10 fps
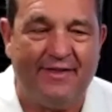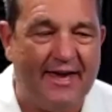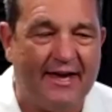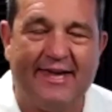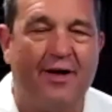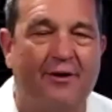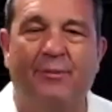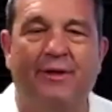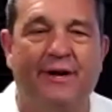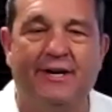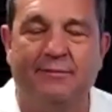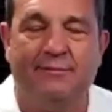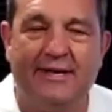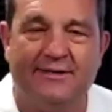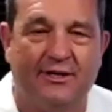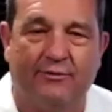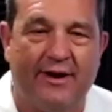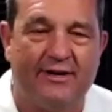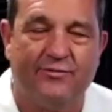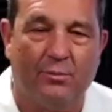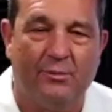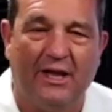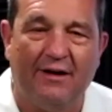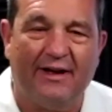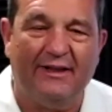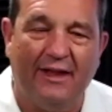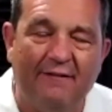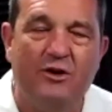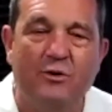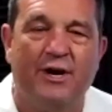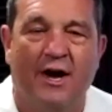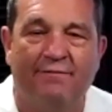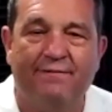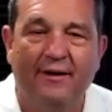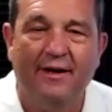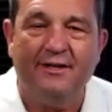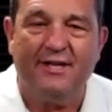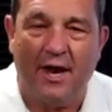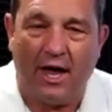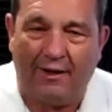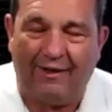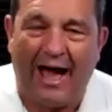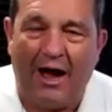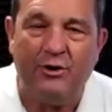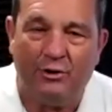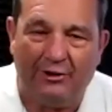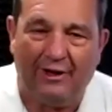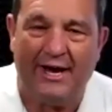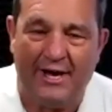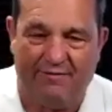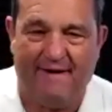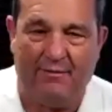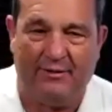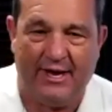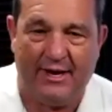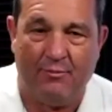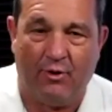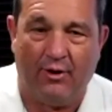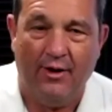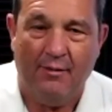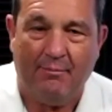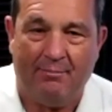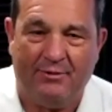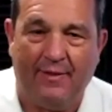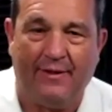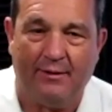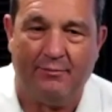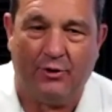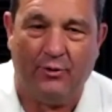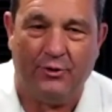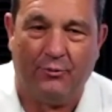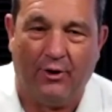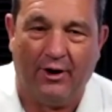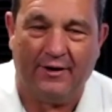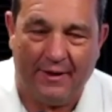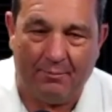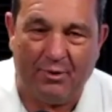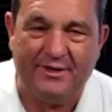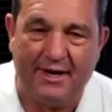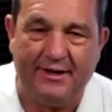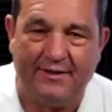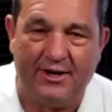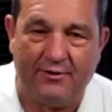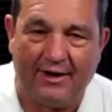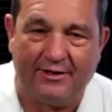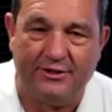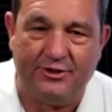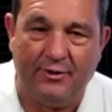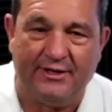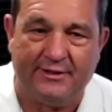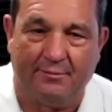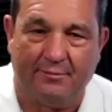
Accountability to me is the greatest form of love. I love you enough to not allow you to lie to your family anymore by telling them you're going to work and then pretending that you're actually doing something.